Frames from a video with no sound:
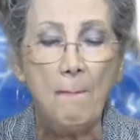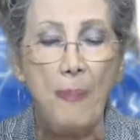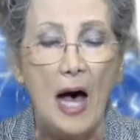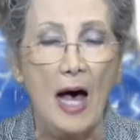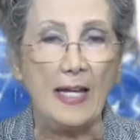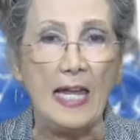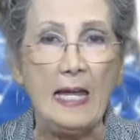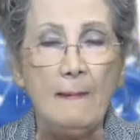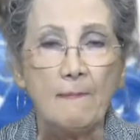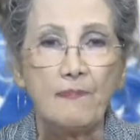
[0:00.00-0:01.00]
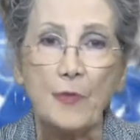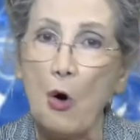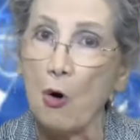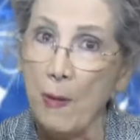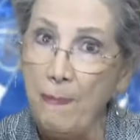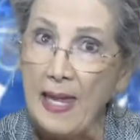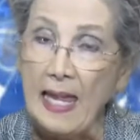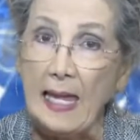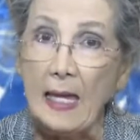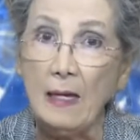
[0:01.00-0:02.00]
body or a
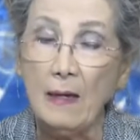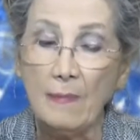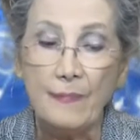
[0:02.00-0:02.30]
being